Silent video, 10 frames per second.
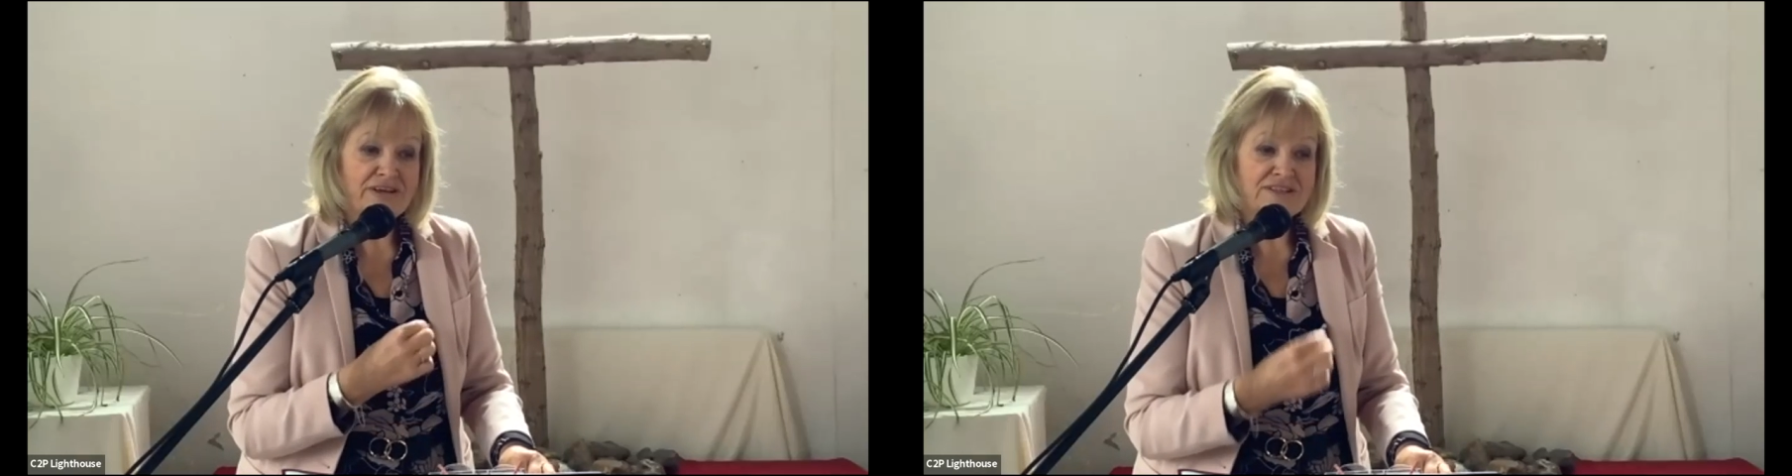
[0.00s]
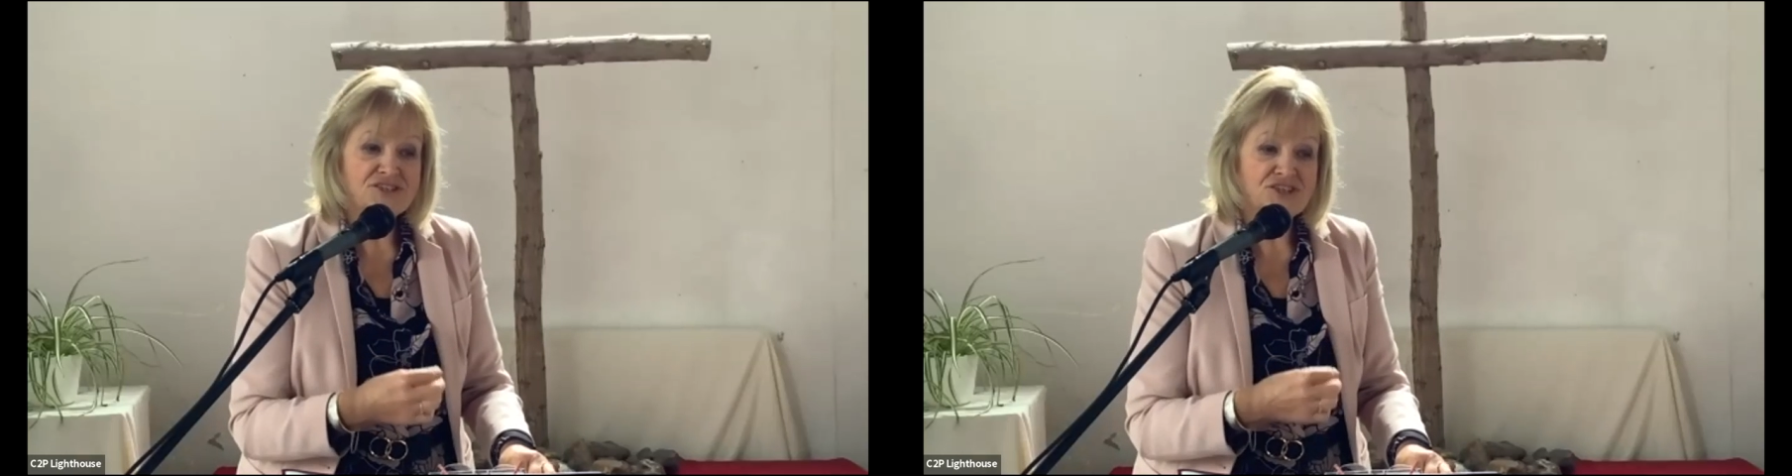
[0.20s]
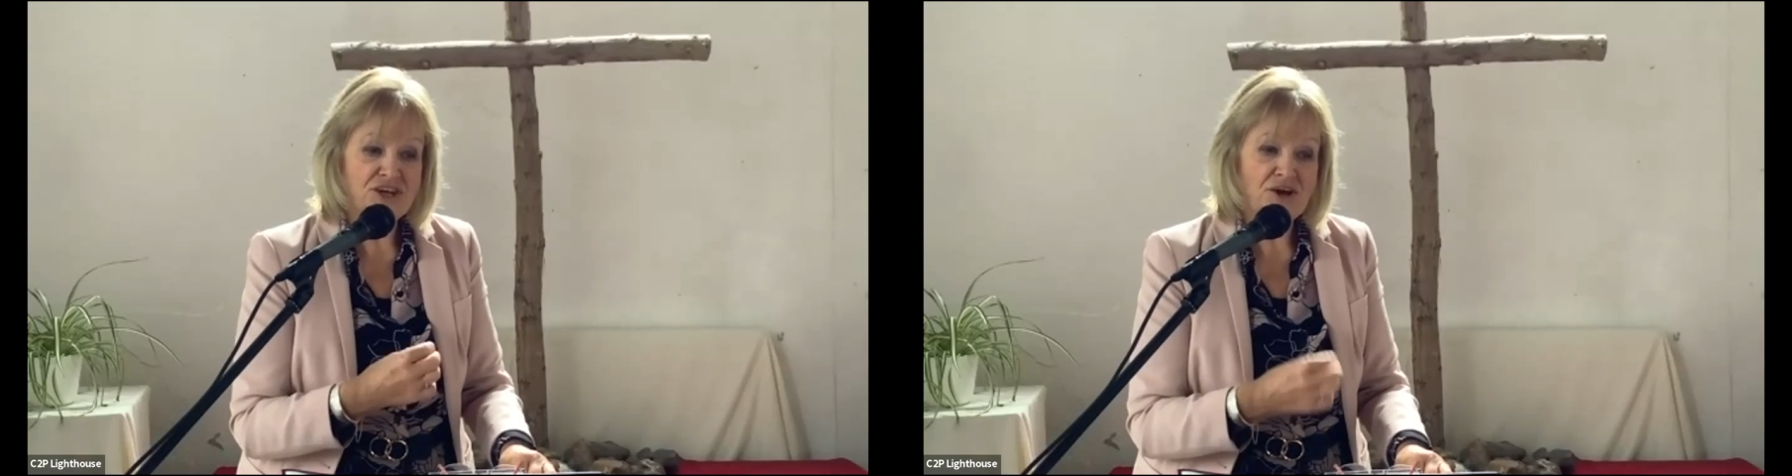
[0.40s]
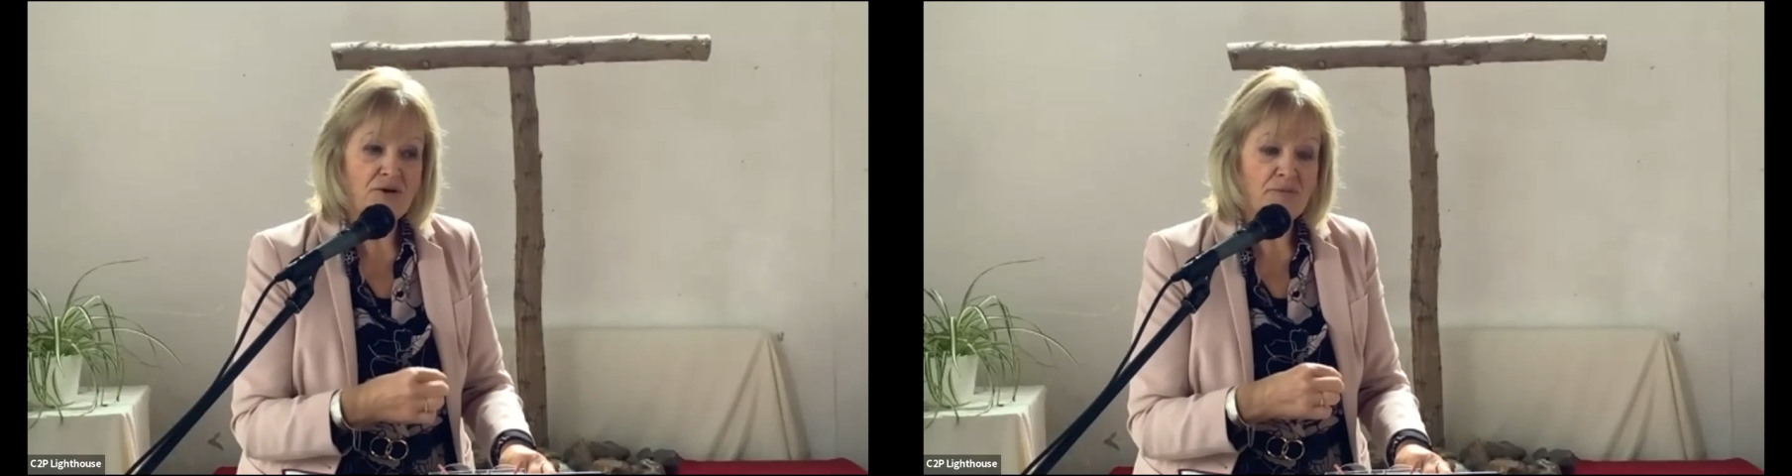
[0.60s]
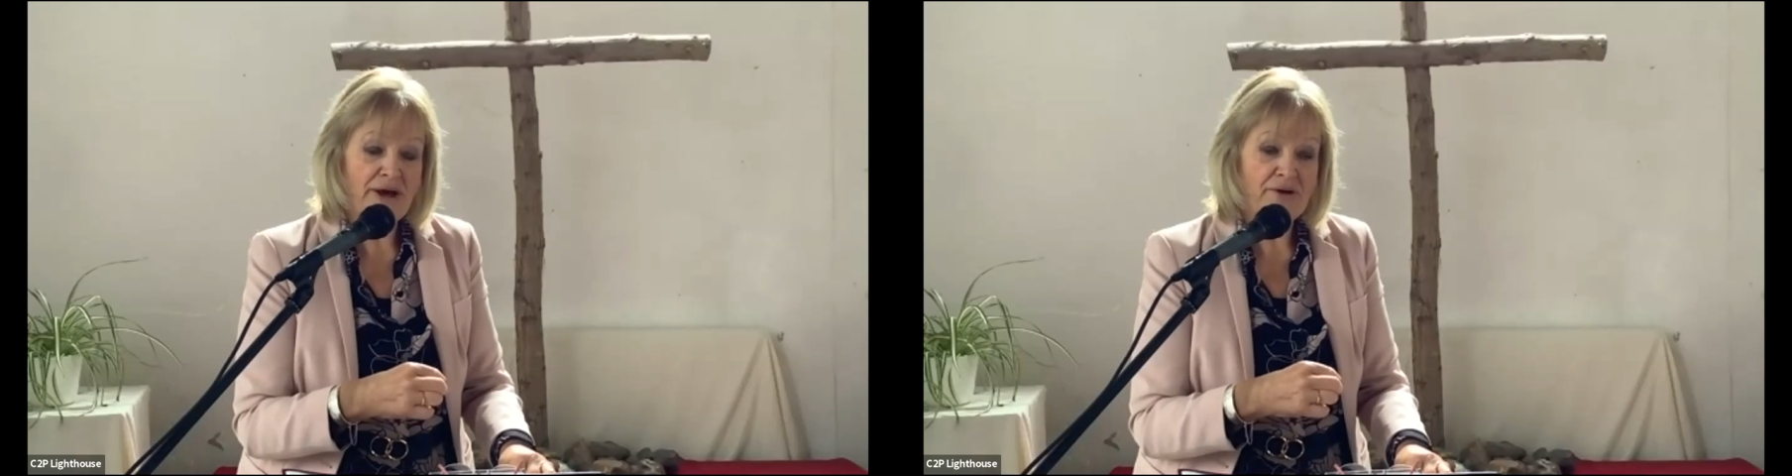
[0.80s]
is to know
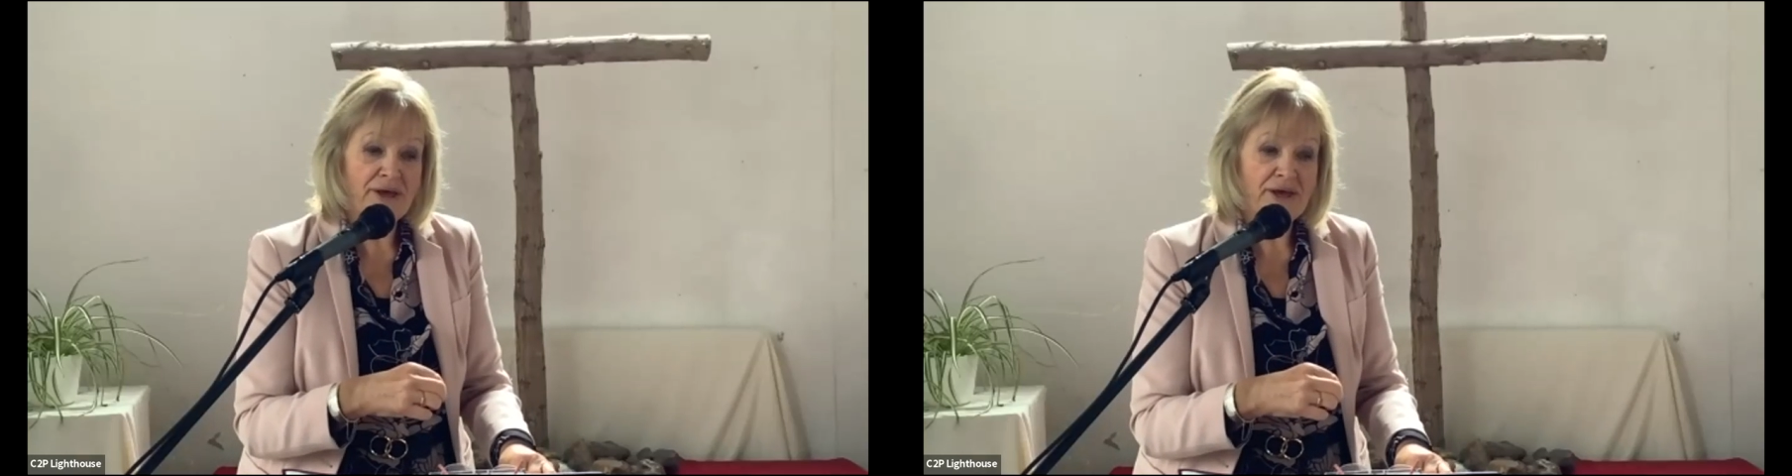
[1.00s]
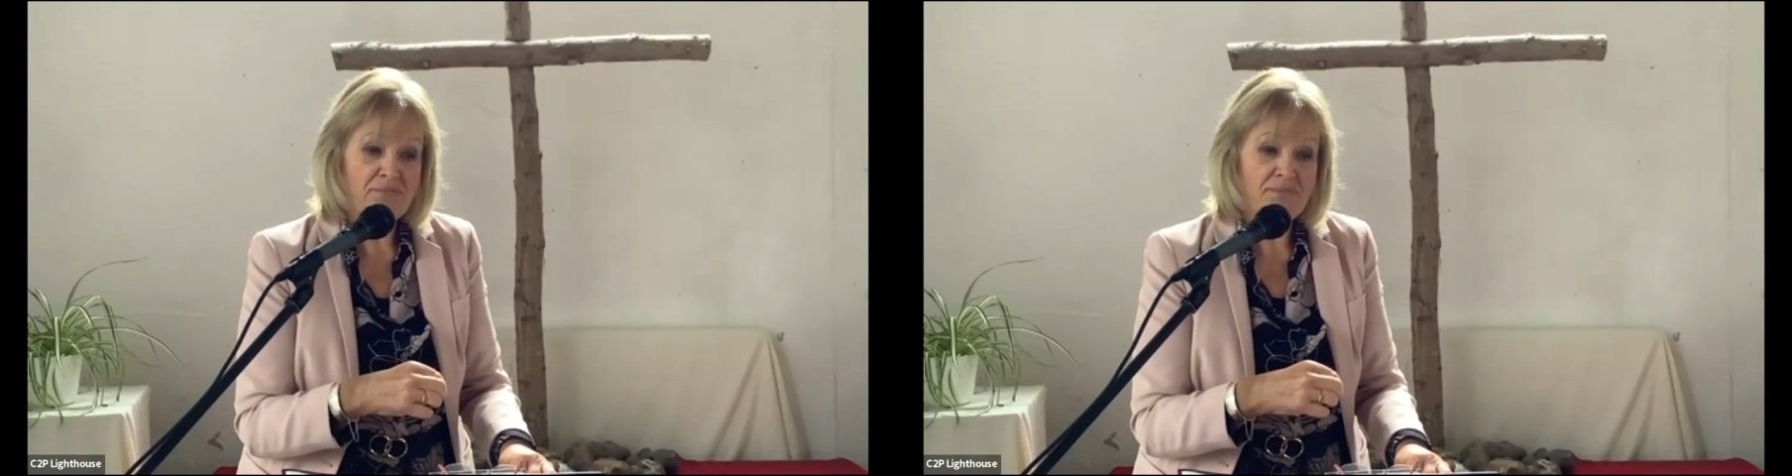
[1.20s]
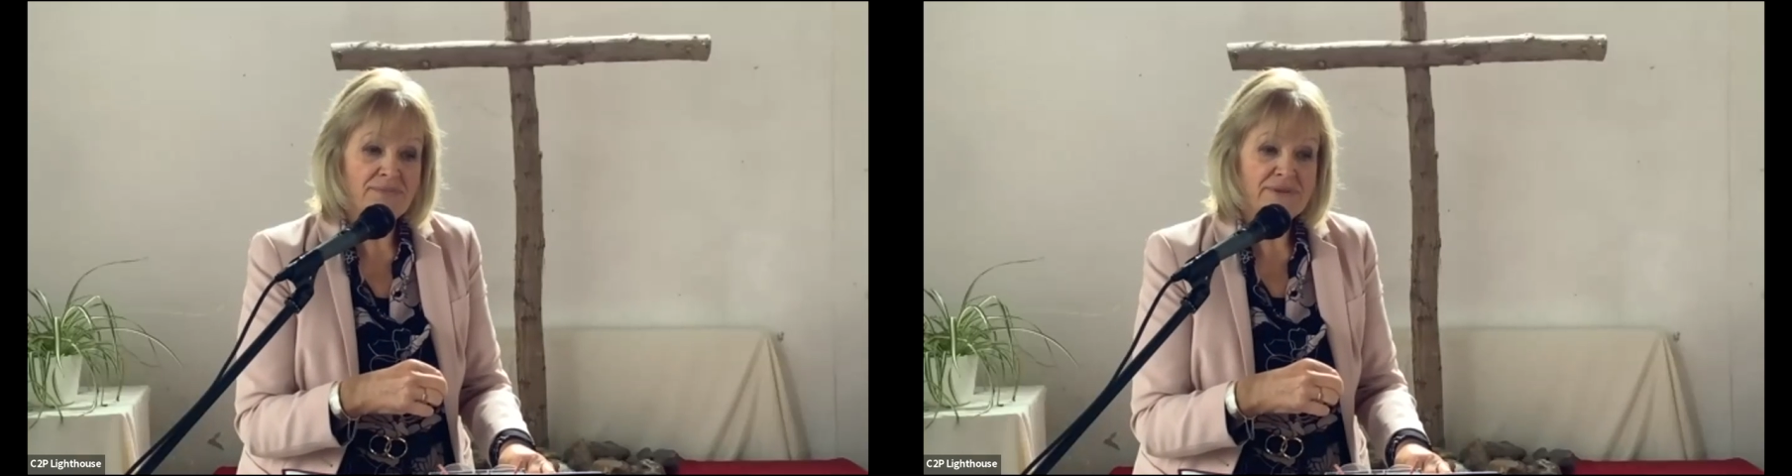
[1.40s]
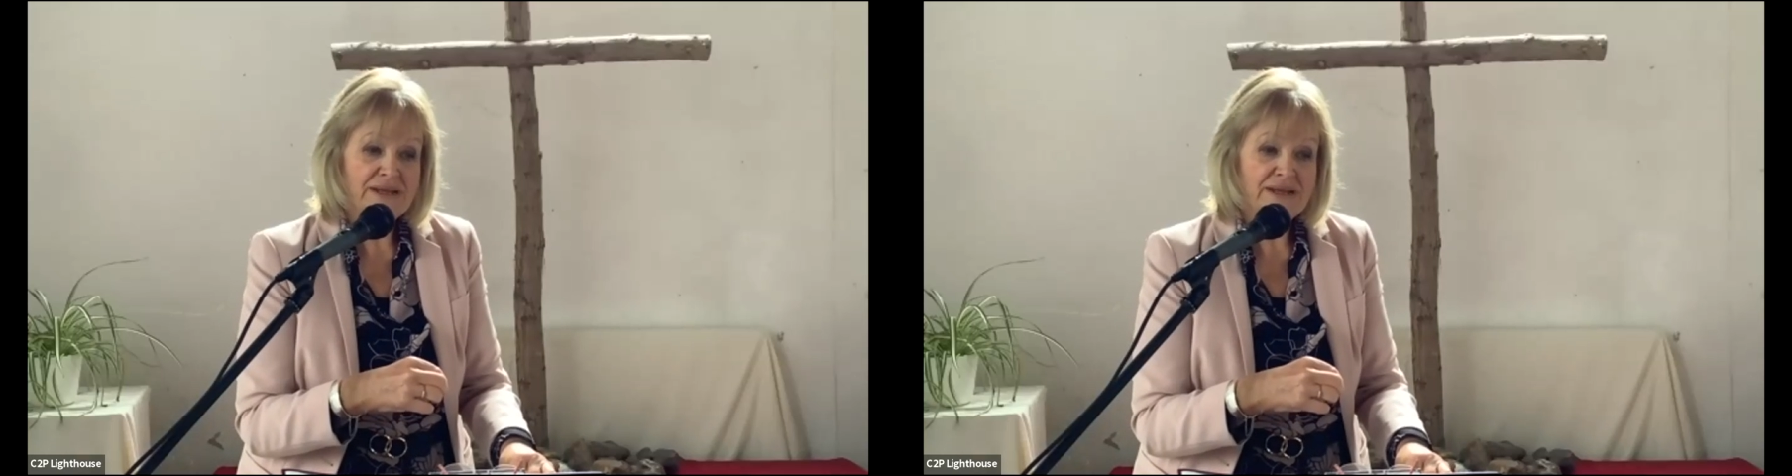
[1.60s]
about him.